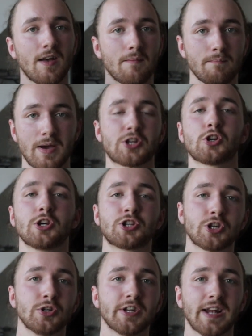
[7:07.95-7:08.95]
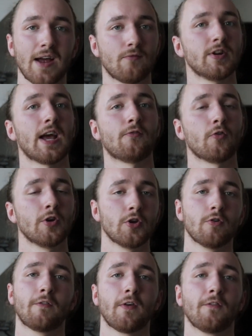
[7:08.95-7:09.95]
Make sure you're tuned in every day for a
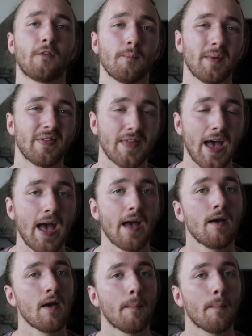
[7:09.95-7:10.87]
new review from me there.